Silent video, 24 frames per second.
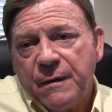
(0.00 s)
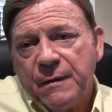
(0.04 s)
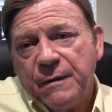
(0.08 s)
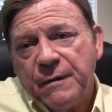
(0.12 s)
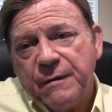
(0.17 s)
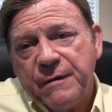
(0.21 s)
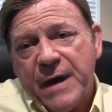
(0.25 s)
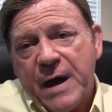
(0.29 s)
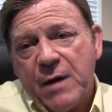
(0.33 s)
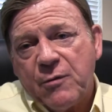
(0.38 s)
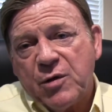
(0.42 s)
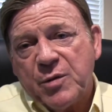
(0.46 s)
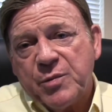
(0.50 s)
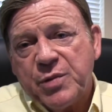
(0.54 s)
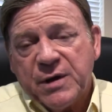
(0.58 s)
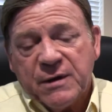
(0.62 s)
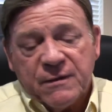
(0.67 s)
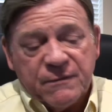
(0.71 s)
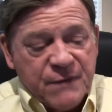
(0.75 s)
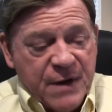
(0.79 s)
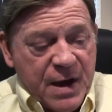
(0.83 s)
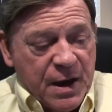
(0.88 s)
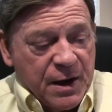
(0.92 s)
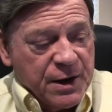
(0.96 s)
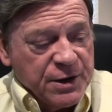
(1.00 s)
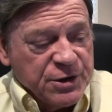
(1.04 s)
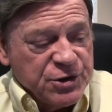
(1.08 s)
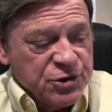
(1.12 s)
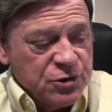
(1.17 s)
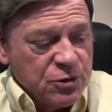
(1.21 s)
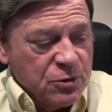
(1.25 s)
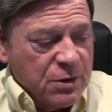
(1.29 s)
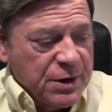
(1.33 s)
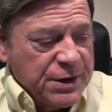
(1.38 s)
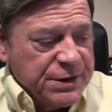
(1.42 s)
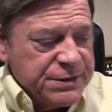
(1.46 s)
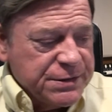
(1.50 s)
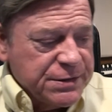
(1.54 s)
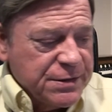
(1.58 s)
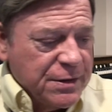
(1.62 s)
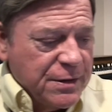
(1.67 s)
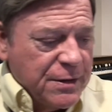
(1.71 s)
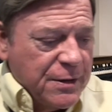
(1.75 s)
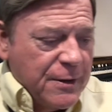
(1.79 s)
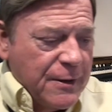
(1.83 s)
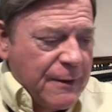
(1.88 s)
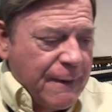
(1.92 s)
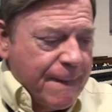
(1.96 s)
That would be a valid choice,
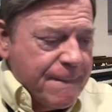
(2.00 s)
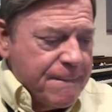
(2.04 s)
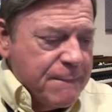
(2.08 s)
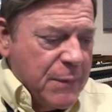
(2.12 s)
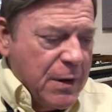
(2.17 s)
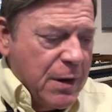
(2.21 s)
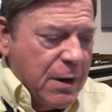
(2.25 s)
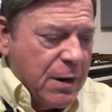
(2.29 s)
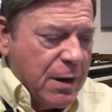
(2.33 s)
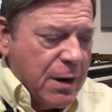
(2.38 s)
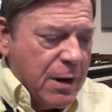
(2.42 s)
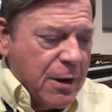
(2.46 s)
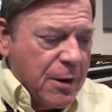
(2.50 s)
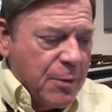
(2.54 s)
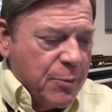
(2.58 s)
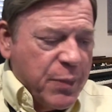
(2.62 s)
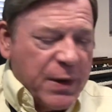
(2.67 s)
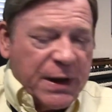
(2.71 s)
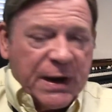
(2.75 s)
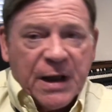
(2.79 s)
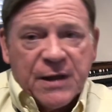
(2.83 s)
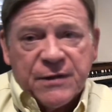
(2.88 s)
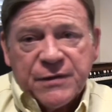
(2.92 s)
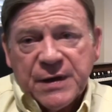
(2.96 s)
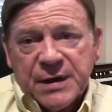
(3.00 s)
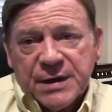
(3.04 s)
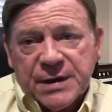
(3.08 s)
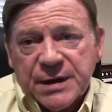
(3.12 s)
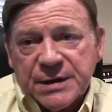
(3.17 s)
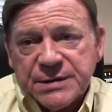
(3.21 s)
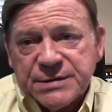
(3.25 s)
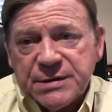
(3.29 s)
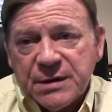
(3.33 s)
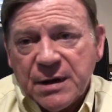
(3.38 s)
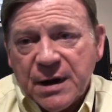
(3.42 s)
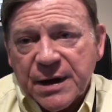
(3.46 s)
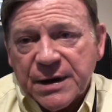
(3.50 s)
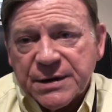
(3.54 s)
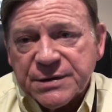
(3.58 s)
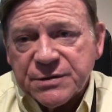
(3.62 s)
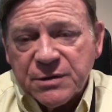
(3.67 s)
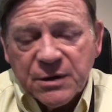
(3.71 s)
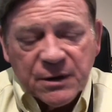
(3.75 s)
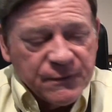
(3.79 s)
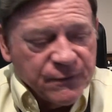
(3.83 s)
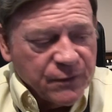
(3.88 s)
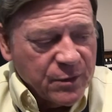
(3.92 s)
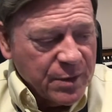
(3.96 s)
but I think it's not as
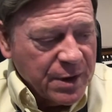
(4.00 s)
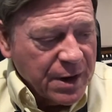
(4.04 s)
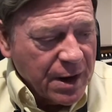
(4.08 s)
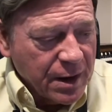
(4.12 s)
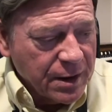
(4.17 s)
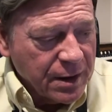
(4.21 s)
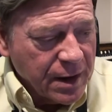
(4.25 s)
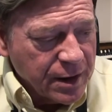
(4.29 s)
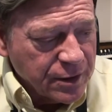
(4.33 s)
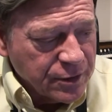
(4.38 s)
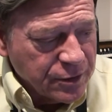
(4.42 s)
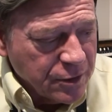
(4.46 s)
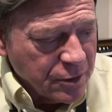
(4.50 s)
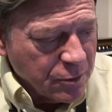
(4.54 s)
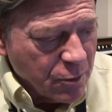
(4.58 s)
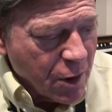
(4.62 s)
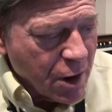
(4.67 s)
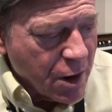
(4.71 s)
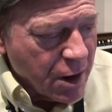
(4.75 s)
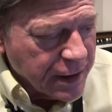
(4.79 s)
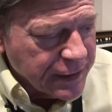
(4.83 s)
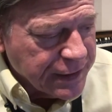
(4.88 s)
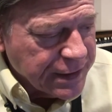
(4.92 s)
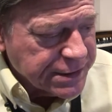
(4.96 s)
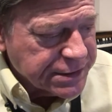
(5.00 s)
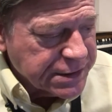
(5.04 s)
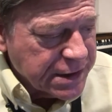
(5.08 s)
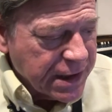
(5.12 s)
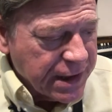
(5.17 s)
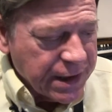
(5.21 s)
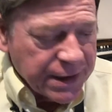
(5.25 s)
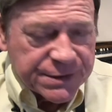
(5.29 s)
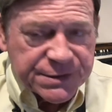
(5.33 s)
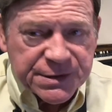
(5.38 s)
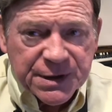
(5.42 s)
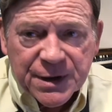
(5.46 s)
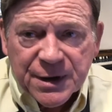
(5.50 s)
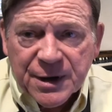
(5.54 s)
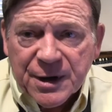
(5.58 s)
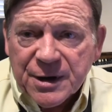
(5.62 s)
good for me. I like do-wah in this case.